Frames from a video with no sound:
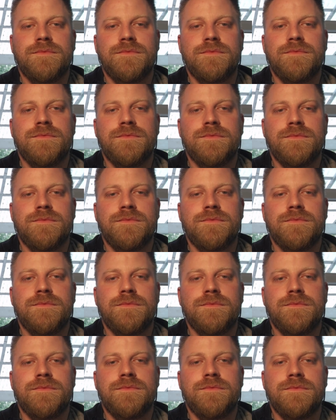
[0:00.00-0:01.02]

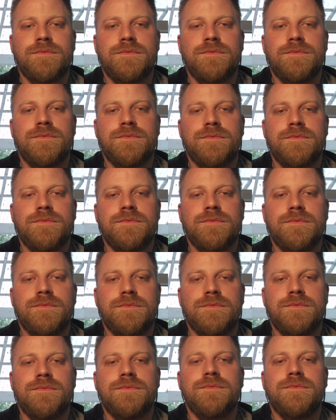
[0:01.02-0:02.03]

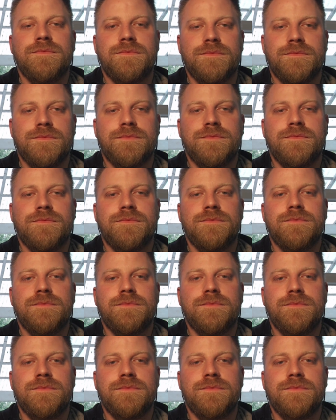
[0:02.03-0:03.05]

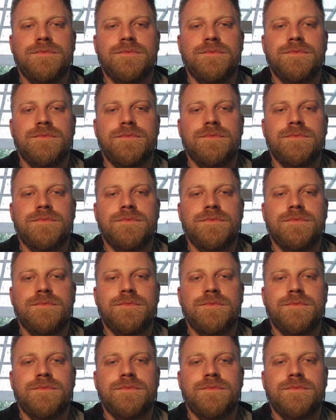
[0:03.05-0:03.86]
No words are spoken by the person on screen.